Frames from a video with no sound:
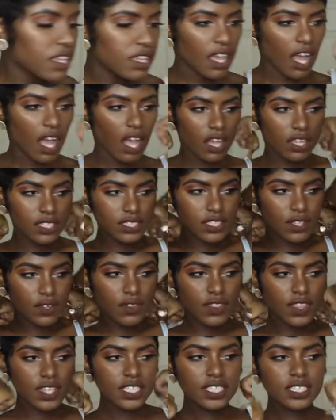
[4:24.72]
y'all
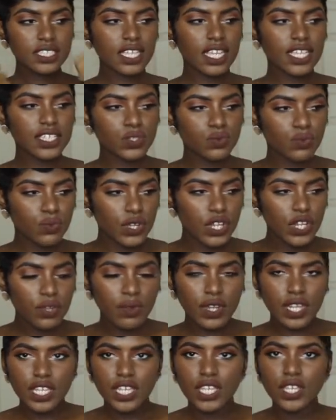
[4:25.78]
so this is really
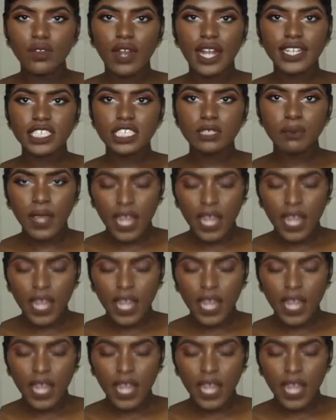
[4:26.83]
really cute i just